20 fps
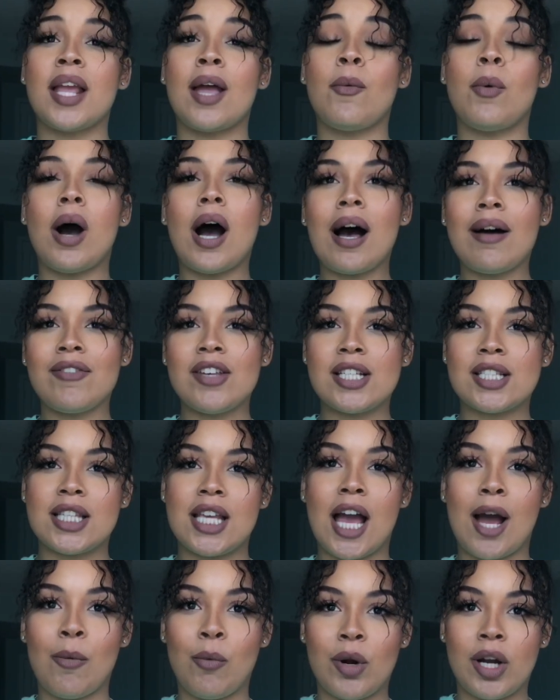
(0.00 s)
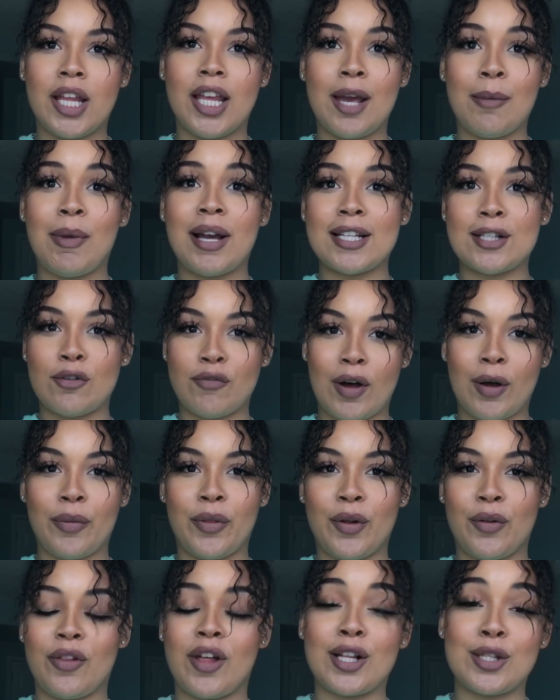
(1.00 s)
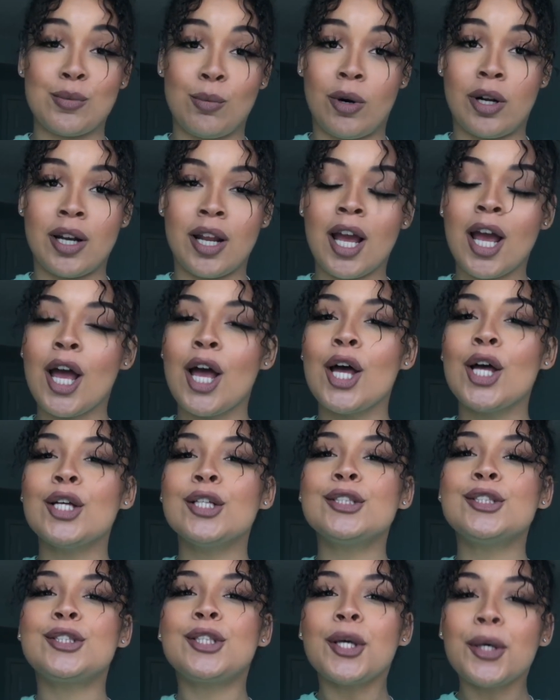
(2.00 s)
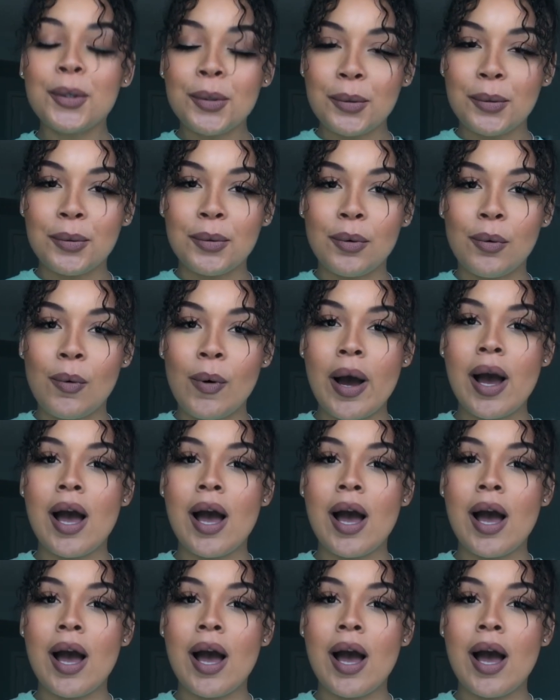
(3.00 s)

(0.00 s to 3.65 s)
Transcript: Well, obviously, I want to get myself out there. That's one. Two,